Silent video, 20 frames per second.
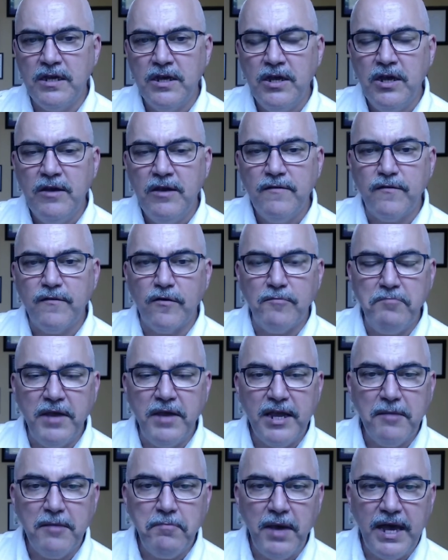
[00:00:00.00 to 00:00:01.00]
for a big
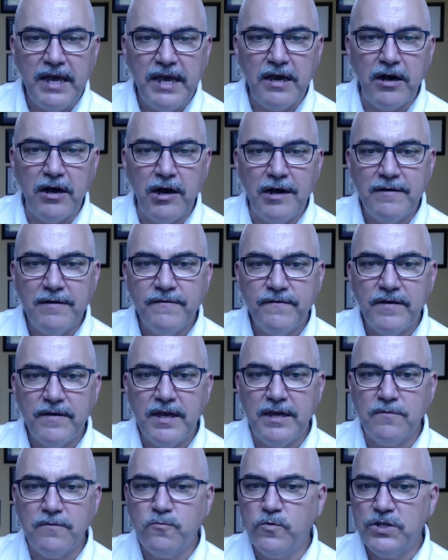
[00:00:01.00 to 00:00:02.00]
payoff
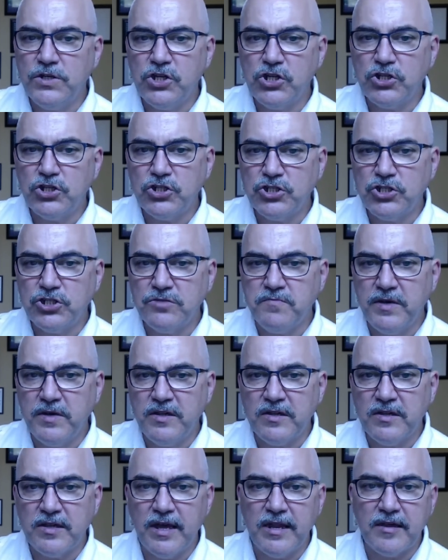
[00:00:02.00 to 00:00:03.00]
and which should be
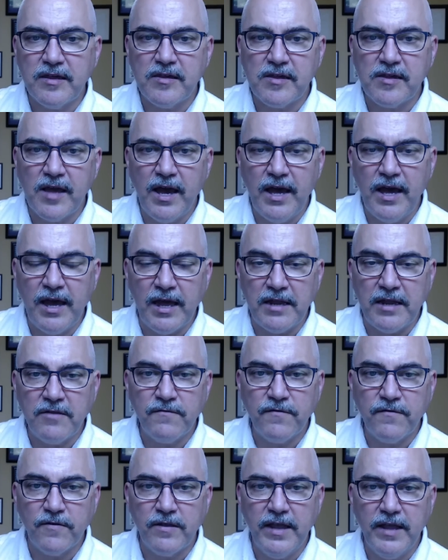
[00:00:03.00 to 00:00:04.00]
set aside for
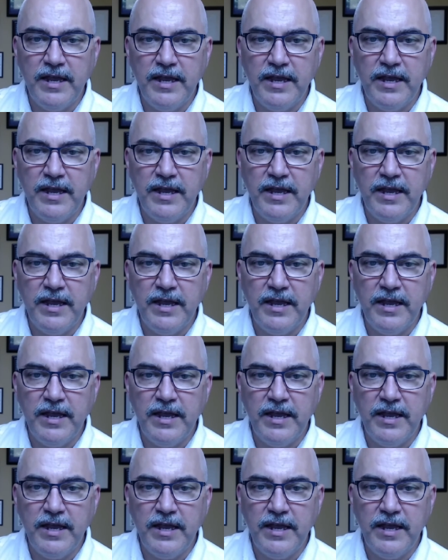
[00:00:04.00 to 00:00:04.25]
later.